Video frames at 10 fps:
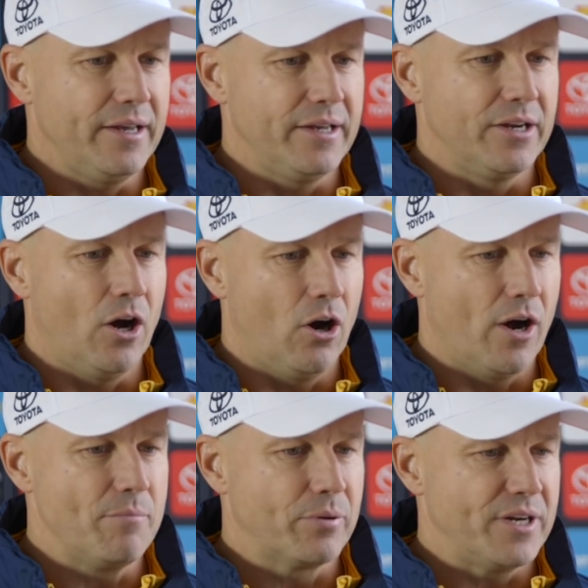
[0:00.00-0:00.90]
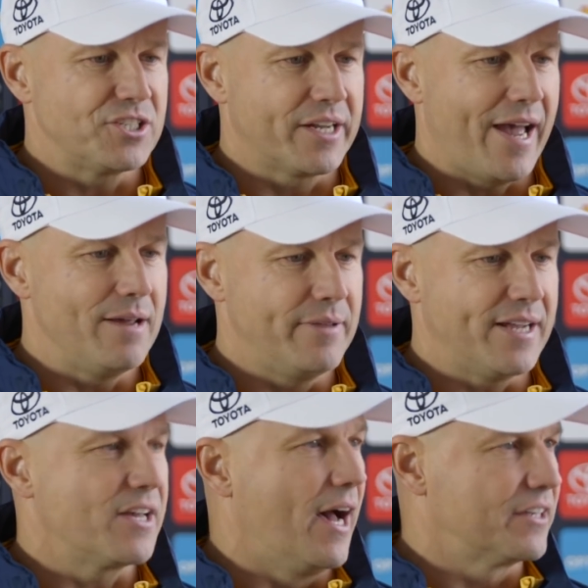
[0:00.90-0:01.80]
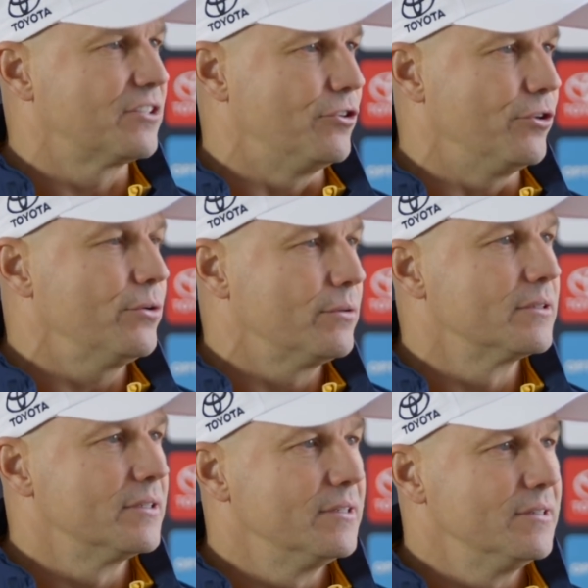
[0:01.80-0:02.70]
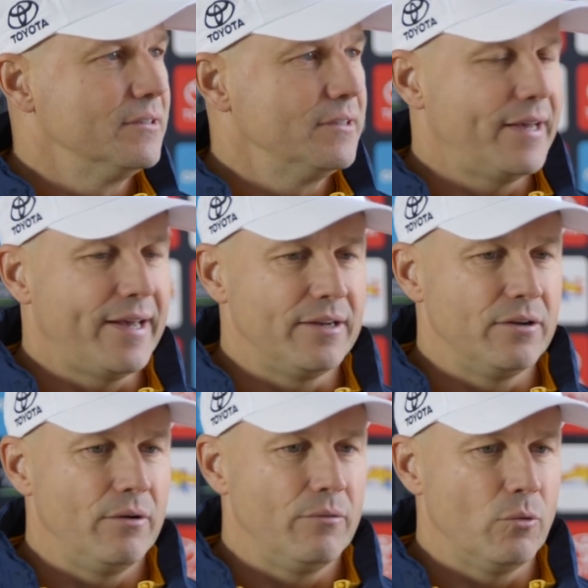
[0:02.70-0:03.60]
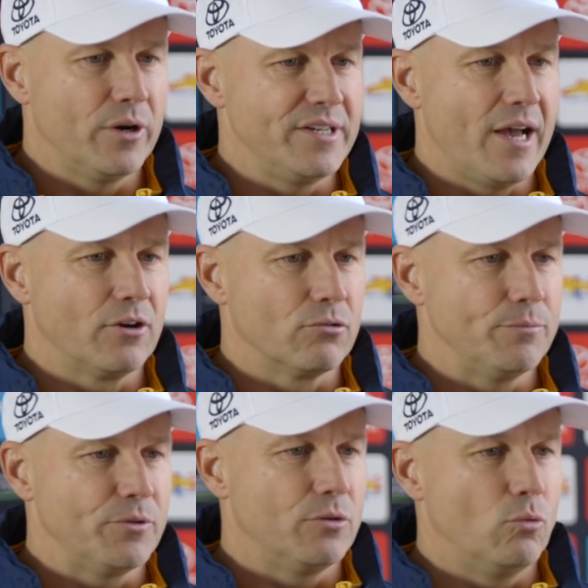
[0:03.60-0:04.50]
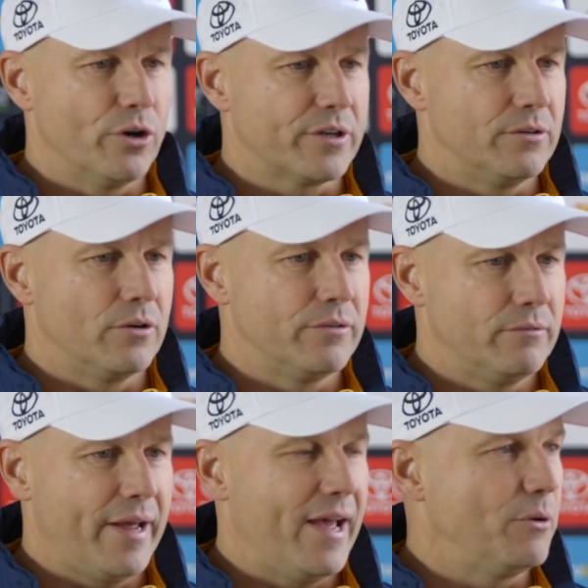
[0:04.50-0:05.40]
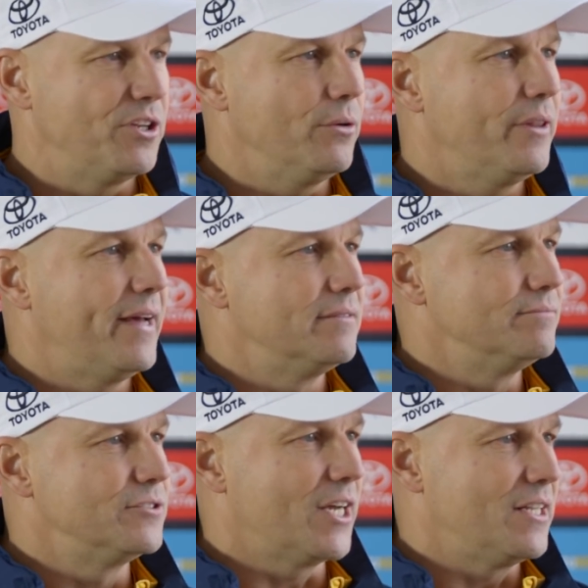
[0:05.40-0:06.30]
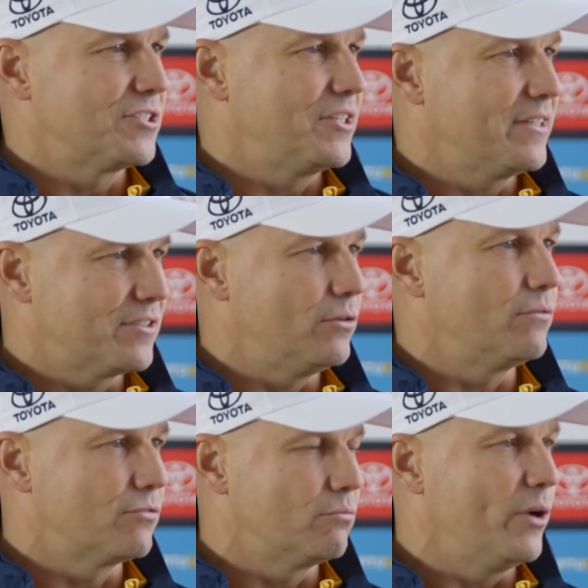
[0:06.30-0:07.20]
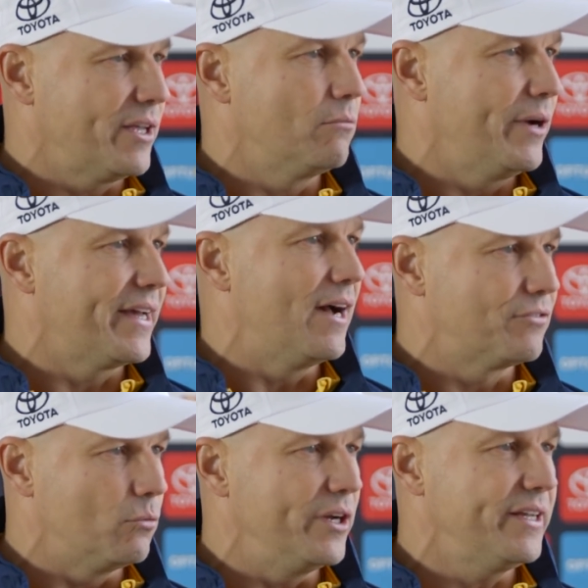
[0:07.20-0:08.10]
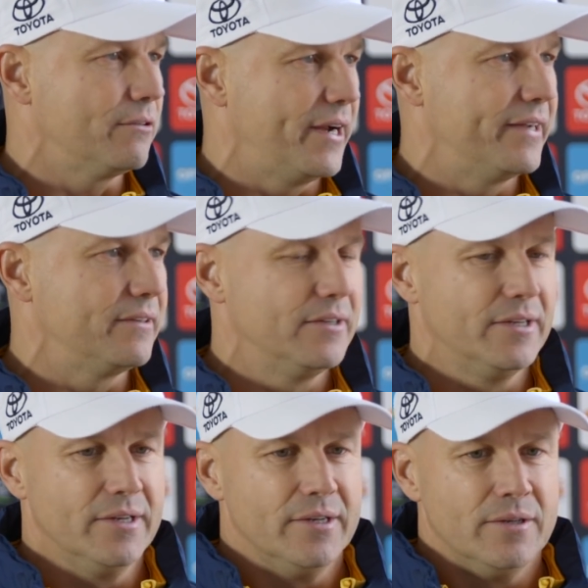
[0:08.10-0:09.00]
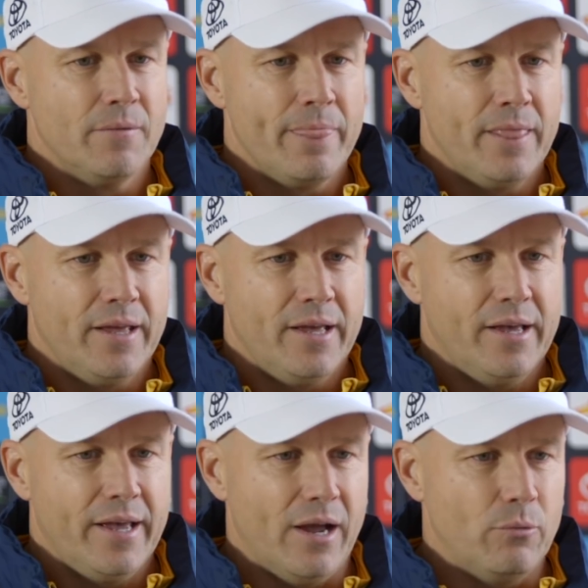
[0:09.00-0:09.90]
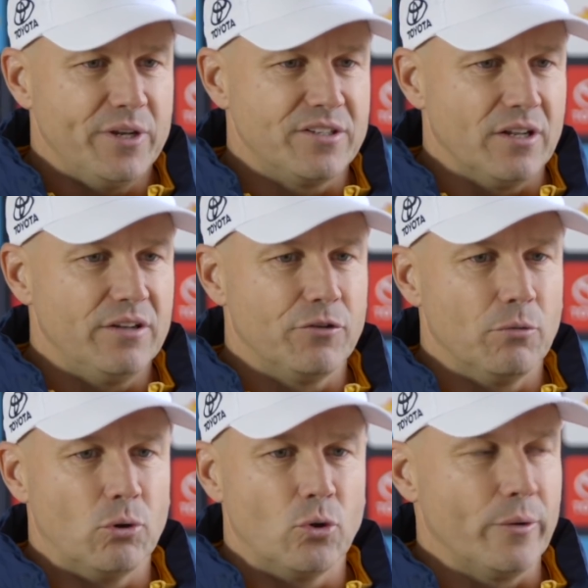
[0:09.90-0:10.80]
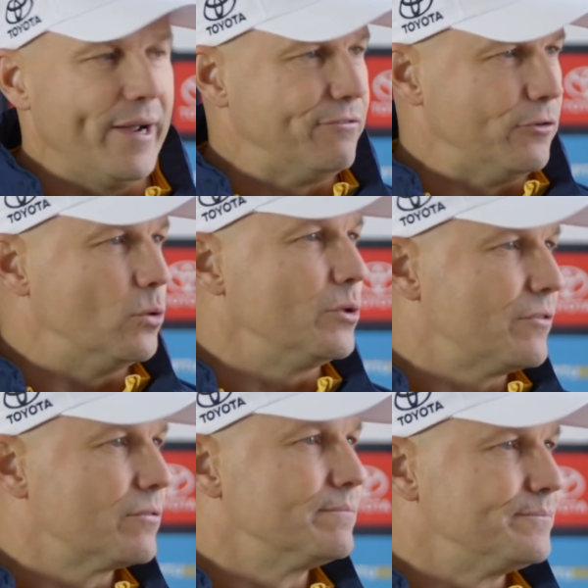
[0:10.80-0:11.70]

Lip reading: In a high-pressure game, that's harder to do. And we're a young group that are working on how we do that and challenging ourselves week after week around how we deliver the ball to our forwards.